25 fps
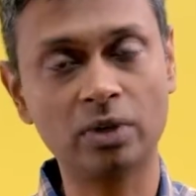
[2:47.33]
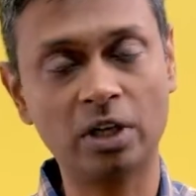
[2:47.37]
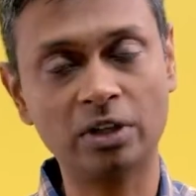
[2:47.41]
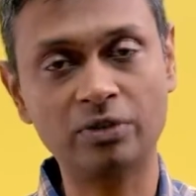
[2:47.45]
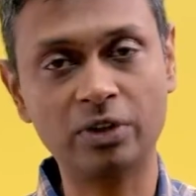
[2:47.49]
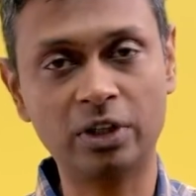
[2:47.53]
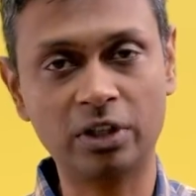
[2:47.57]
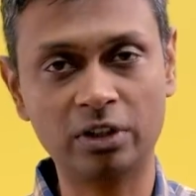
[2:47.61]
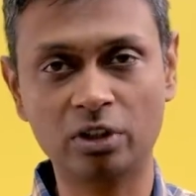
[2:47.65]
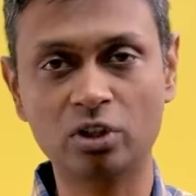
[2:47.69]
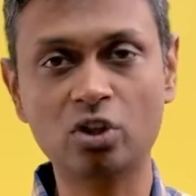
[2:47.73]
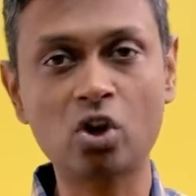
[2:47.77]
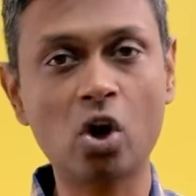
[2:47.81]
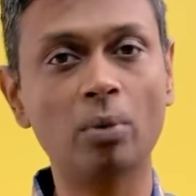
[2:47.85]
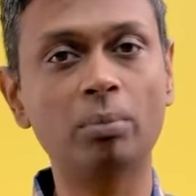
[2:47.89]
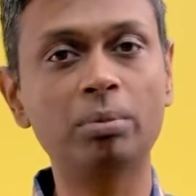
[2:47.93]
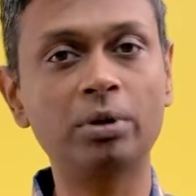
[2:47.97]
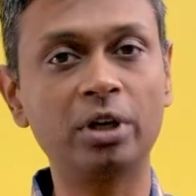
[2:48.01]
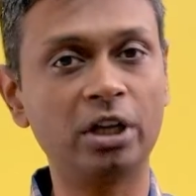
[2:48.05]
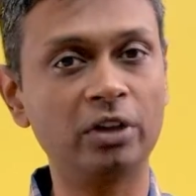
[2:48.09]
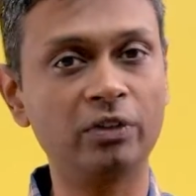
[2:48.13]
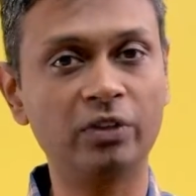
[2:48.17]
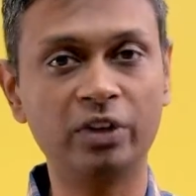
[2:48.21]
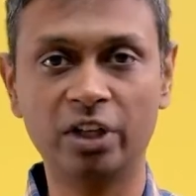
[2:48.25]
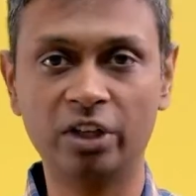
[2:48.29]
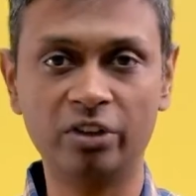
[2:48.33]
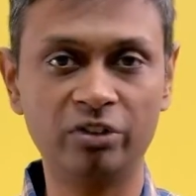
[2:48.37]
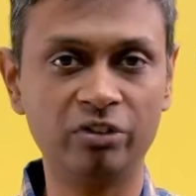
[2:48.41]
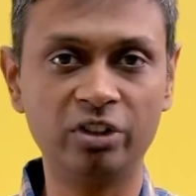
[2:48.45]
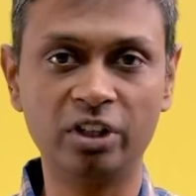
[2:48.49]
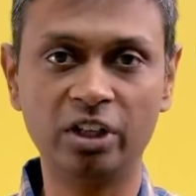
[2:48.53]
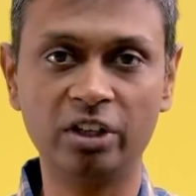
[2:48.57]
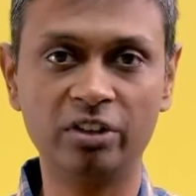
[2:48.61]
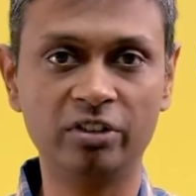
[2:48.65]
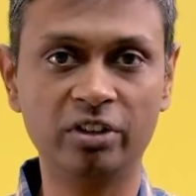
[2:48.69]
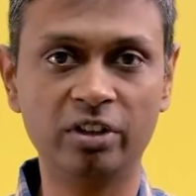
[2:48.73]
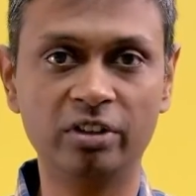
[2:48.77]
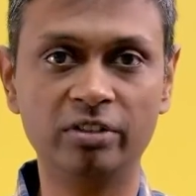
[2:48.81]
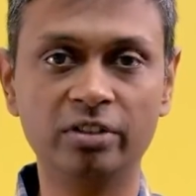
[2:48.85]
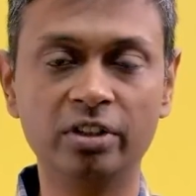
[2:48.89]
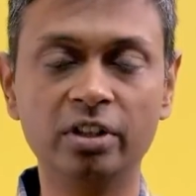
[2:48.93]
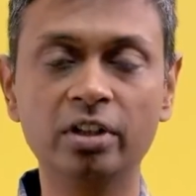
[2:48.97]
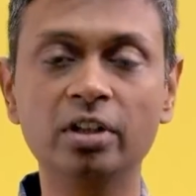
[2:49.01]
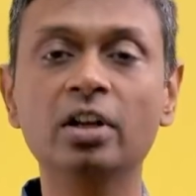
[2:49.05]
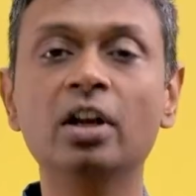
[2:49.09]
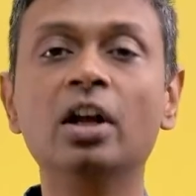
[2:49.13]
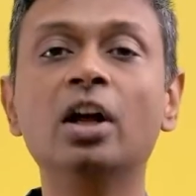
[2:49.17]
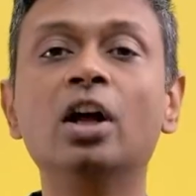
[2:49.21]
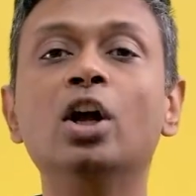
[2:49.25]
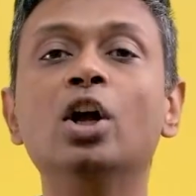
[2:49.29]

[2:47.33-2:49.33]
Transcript: as far as the competitive intensity is concerned.